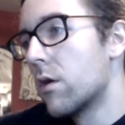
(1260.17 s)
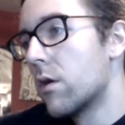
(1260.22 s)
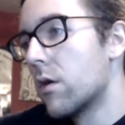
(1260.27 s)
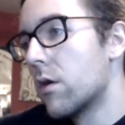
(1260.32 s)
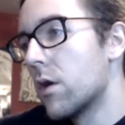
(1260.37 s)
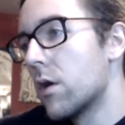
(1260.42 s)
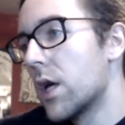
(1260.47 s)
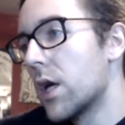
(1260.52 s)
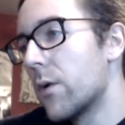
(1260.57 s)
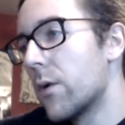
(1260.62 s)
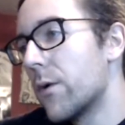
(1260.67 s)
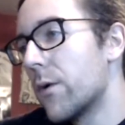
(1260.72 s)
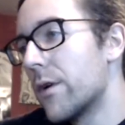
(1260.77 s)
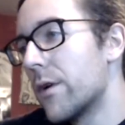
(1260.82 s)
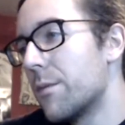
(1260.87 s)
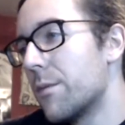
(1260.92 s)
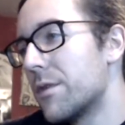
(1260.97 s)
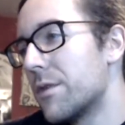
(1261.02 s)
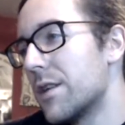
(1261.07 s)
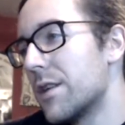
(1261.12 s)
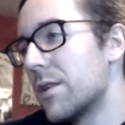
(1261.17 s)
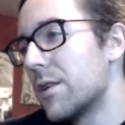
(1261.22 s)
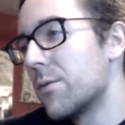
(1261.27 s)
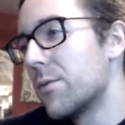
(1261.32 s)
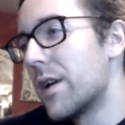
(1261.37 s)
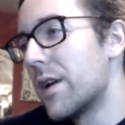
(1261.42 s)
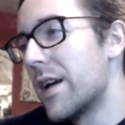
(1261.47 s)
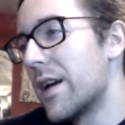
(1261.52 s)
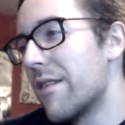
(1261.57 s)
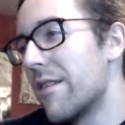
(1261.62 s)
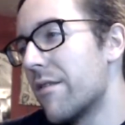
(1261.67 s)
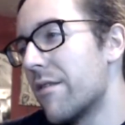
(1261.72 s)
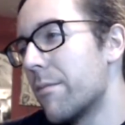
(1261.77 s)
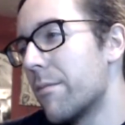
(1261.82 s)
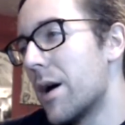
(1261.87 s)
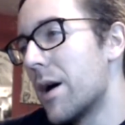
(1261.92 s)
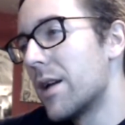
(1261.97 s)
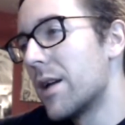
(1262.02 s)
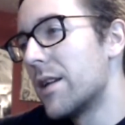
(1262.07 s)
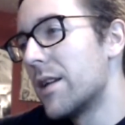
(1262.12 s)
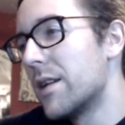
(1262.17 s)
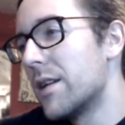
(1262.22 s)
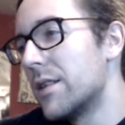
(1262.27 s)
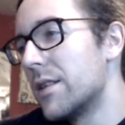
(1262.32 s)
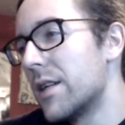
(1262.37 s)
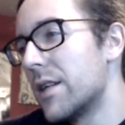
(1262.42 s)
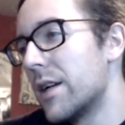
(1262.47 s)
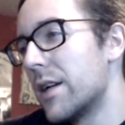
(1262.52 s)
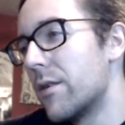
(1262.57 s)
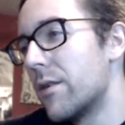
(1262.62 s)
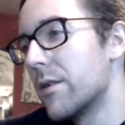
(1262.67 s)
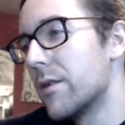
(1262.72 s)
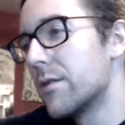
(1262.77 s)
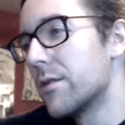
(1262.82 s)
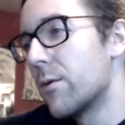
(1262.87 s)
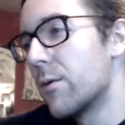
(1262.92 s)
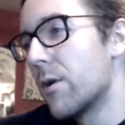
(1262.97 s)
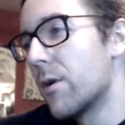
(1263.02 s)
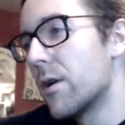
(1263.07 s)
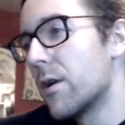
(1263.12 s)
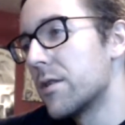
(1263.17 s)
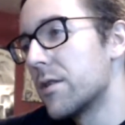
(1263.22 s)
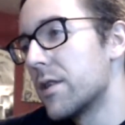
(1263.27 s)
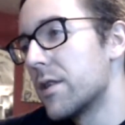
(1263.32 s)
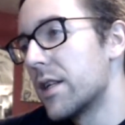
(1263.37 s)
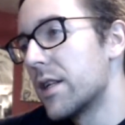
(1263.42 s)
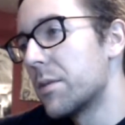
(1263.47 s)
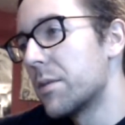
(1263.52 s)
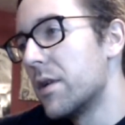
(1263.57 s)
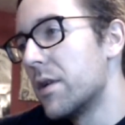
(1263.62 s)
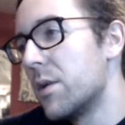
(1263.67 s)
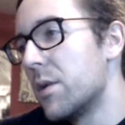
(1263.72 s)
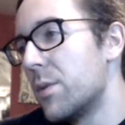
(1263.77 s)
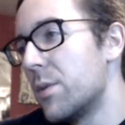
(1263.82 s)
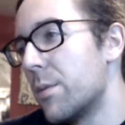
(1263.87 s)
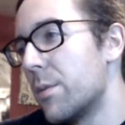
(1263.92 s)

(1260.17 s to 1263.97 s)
William says, when I haven't modded Integras or RSX, many people